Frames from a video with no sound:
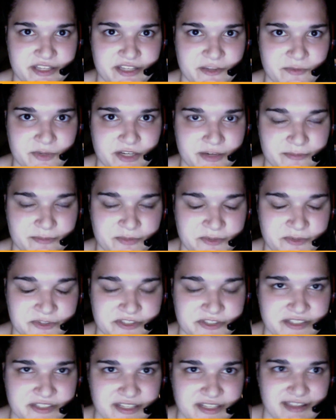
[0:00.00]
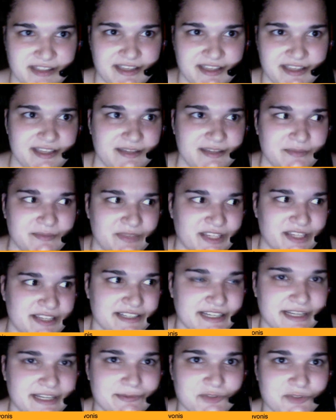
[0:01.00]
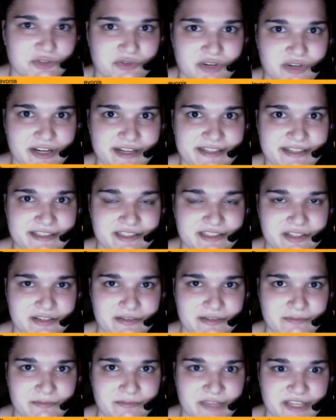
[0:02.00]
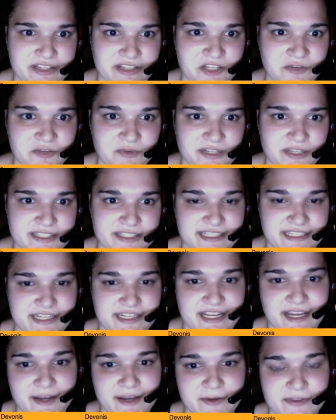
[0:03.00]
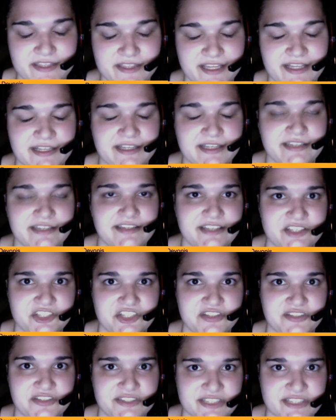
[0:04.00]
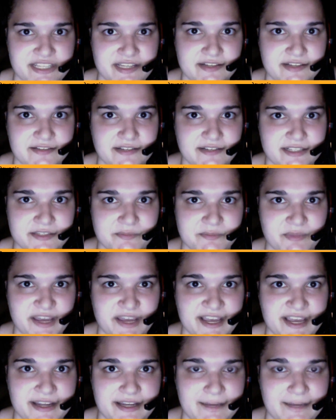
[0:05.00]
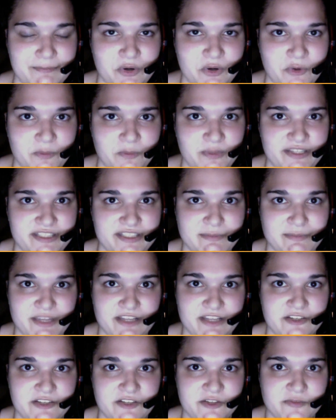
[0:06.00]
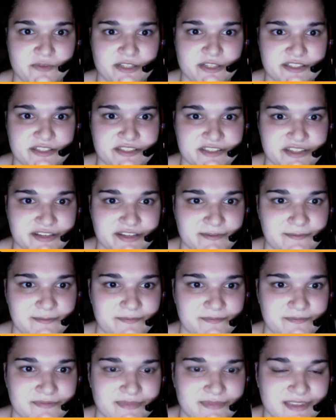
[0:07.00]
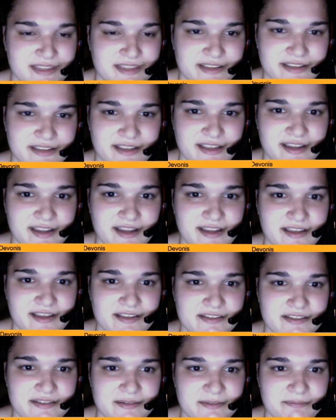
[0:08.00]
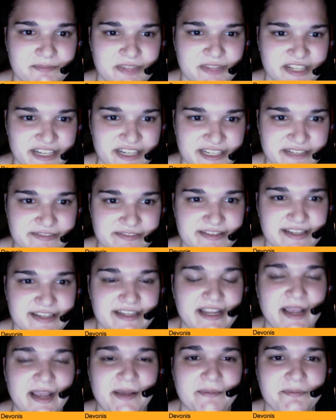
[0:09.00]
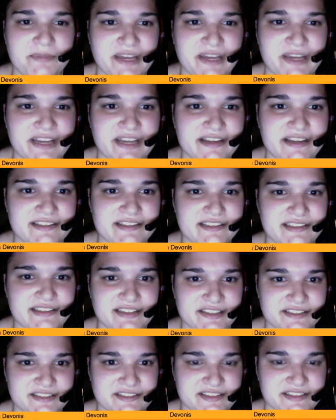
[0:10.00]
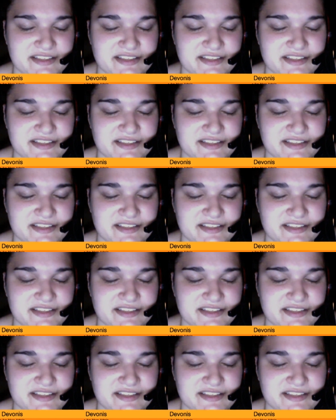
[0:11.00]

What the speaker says: We Are More, because I am trying to make new ones. And now that Ninja Steel is back, I'm hoping to make new ones too. But anyway, back onto this.